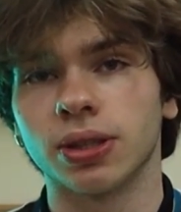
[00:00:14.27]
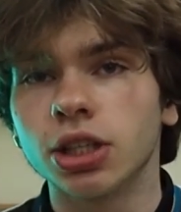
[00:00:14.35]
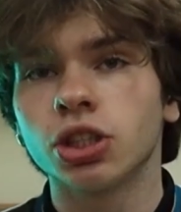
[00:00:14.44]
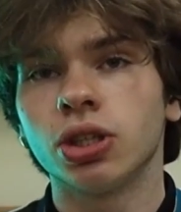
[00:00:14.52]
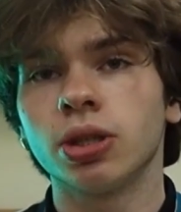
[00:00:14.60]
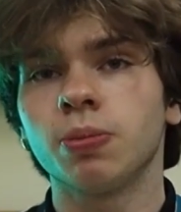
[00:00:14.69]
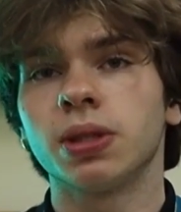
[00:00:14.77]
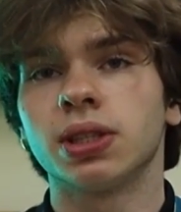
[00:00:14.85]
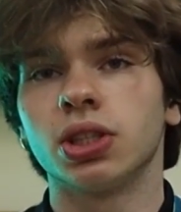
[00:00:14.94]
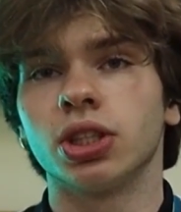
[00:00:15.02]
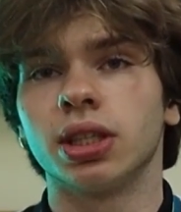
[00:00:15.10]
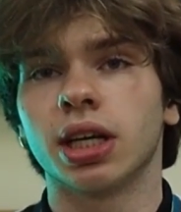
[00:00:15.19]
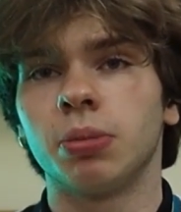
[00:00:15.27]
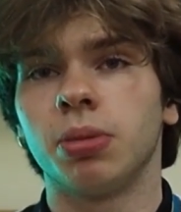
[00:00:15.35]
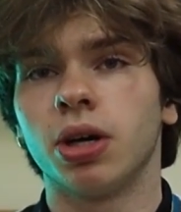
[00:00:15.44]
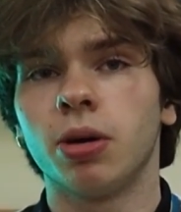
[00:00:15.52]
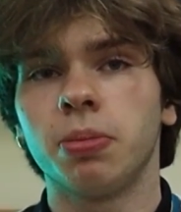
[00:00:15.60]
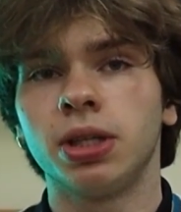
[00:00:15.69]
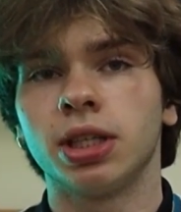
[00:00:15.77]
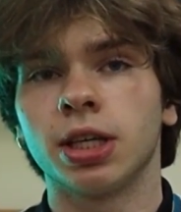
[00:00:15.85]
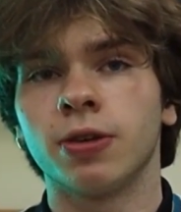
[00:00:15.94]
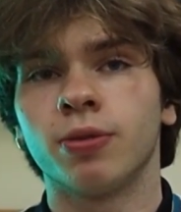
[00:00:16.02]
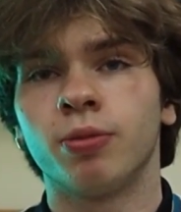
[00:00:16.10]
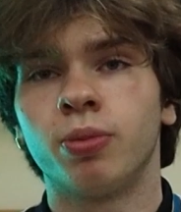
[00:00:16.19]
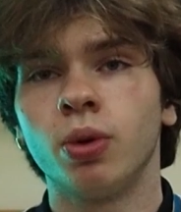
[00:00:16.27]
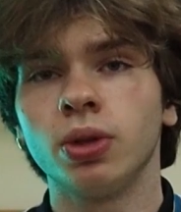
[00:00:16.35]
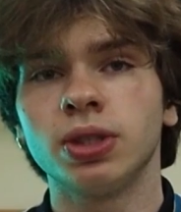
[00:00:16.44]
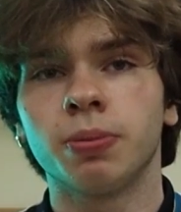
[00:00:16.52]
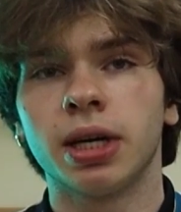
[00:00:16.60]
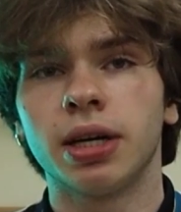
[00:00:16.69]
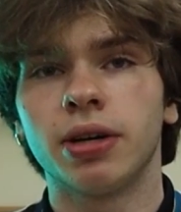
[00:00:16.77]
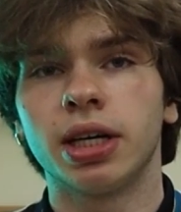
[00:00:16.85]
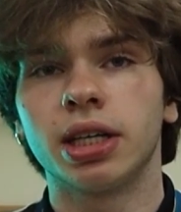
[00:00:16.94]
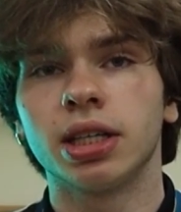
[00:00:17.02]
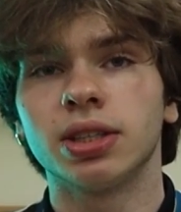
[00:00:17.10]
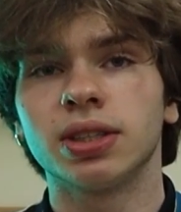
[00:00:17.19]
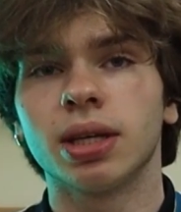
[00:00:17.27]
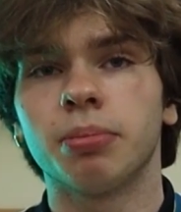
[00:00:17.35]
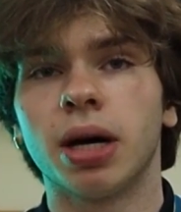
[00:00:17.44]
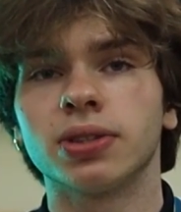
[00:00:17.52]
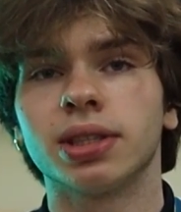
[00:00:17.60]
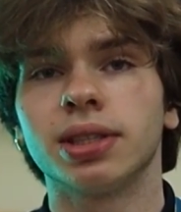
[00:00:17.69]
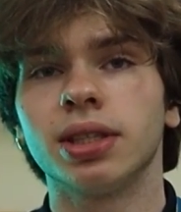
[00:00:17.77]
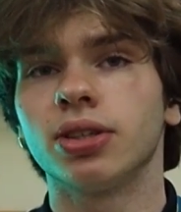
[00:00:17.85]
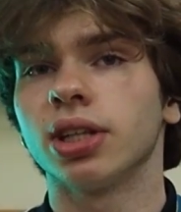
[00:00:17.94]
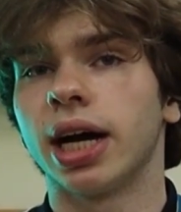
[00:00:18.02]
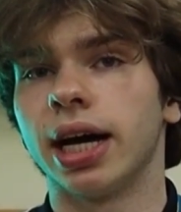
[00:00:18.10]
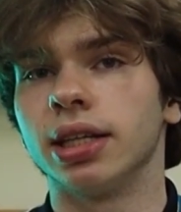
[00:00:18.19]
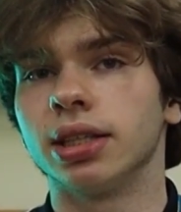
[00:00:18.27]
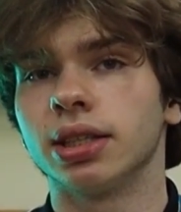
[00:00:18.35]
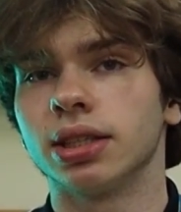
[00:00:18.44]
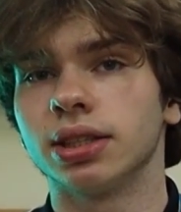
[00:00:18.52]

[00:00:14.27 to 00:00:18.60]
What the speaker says: A short position can be opened if bull's power is above the zero line.